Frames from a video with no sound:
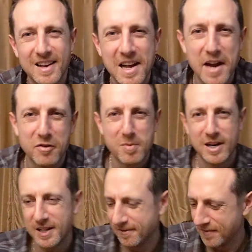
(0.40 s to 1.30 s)
Hey
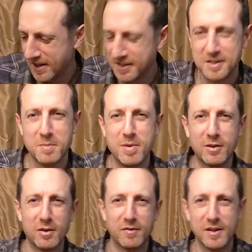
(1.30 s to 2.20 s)
everybody, this is the
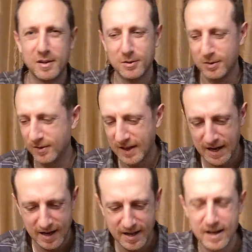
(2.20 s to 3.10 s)
big reveal.
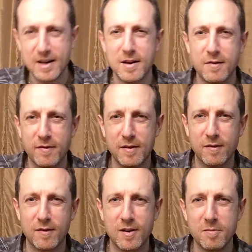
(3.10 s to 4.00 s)
I have in
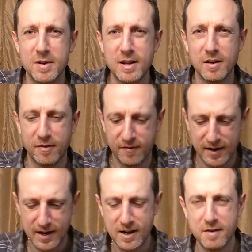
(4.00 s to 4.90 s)
front of me
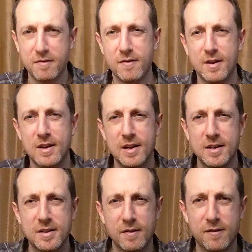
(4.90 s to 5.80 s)
5
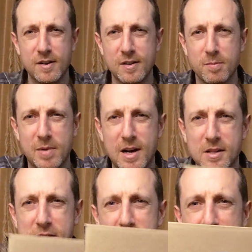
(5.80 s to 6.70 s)
different
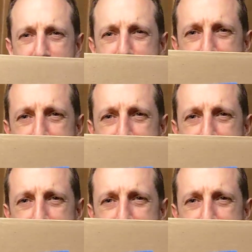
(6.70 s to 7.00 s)
boxes from